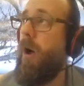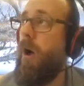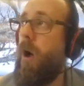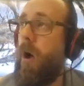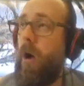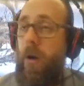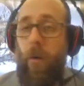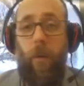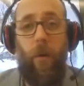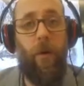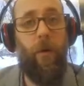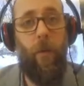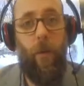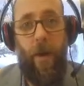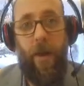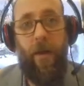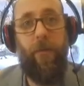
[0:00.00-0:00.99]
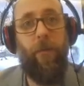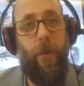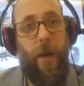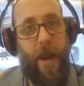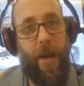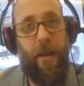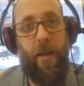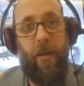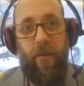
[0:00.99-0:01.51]
awkward way of
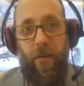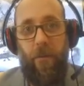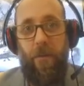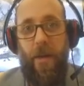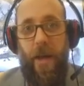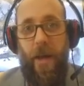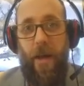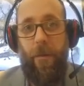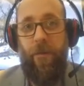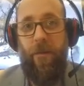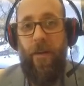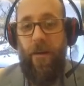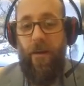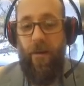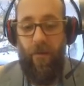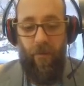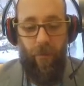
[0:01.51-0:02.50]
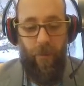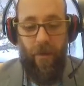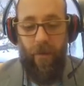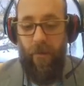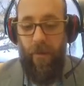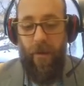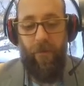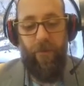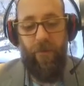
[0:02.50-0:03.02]
writing sometimes that doesn't make a
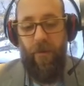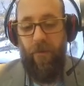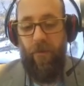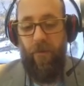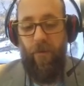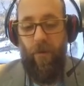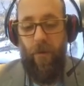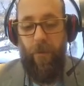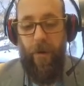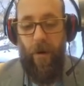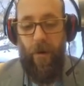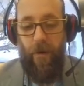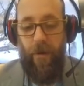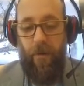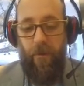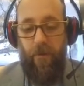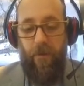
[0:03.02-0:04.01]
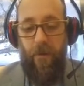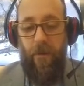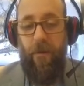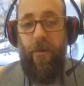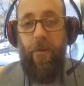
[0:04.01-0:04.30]
lot of sense to Americans.